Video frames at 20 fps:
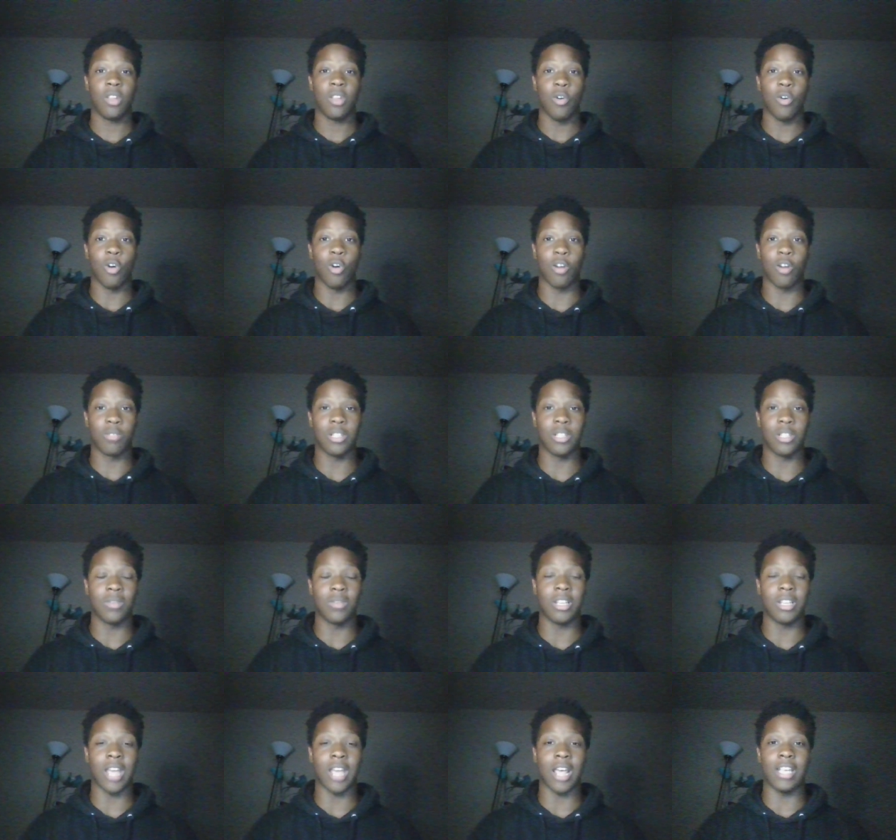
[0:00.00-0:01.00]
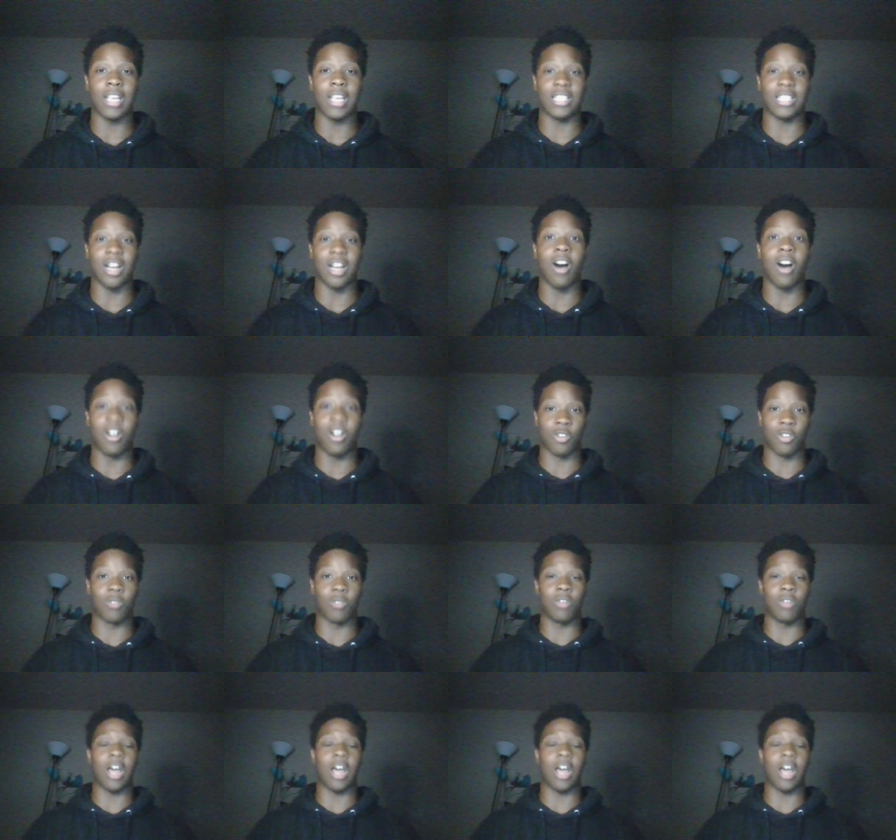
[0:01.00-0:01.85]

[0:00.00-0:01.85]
or something that it's honorable.